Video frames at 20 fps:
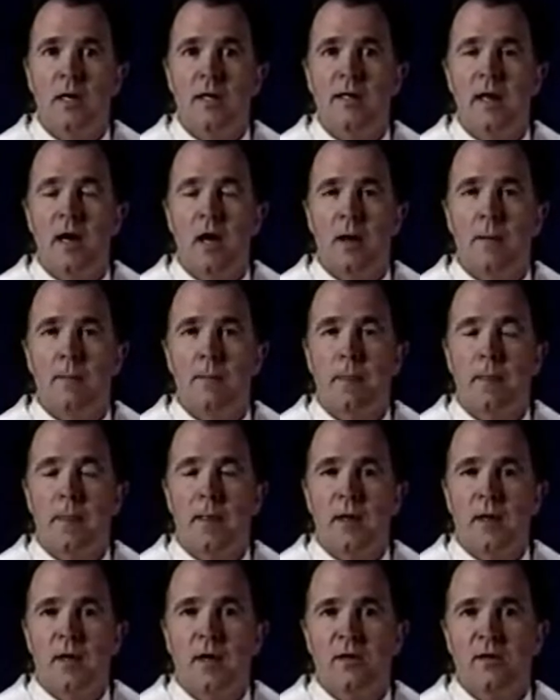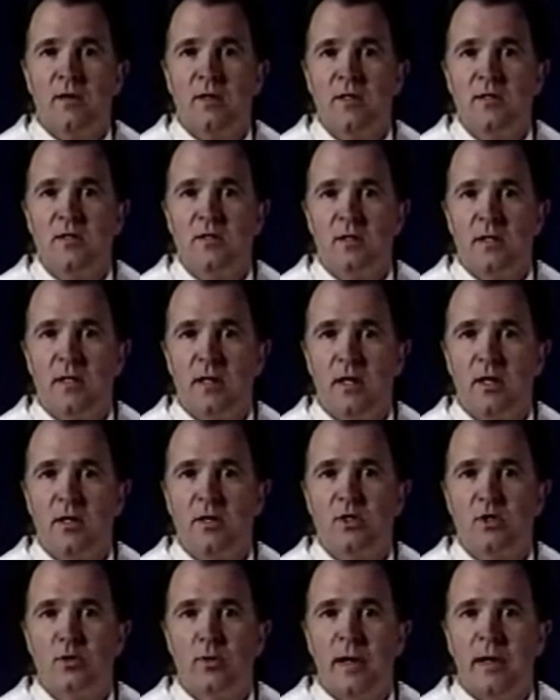Now, this
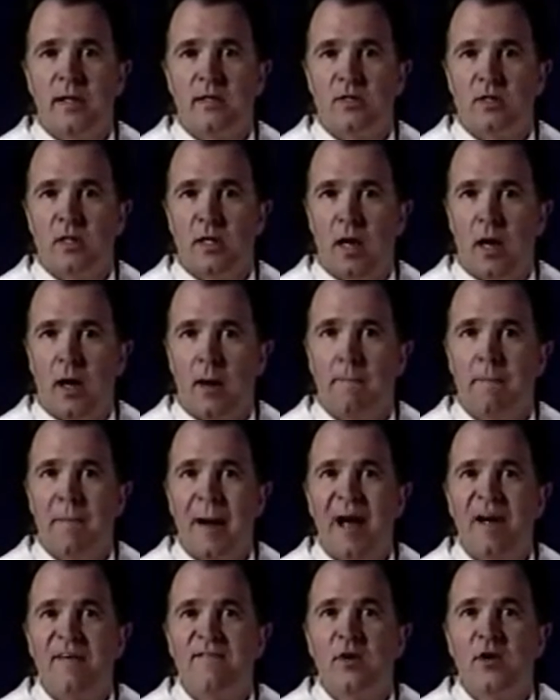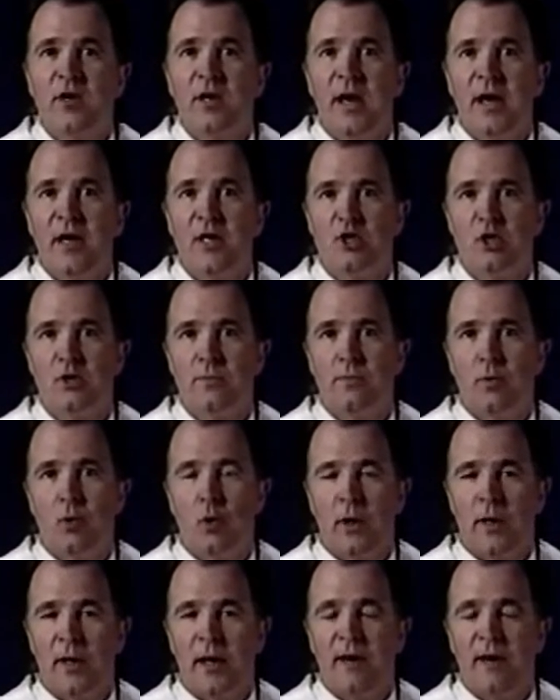illustrates a bifurcation point.